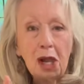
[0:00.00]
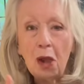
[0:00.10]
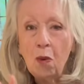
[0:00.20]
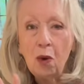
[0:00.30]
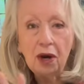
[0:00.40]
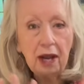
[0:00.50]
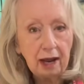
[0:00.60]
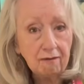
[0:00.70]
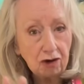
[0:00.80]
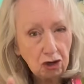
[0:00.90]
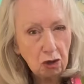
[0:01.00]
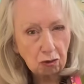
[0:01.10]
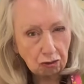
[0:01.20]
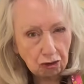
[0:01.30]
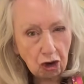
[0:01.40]
And whatever
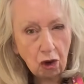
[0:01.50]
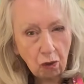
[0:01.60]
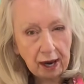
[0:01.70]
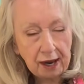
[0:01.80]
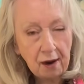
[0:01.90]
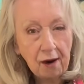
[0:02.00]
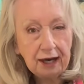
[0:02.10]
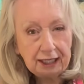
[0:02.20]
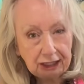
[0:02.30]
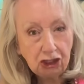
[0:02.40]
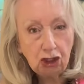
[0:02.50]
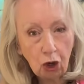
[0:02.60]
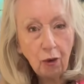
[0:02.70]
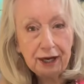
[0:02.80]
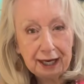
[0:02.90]
you're doing,
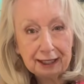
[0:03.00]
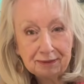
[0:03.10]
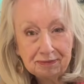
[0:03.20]
enjoy it.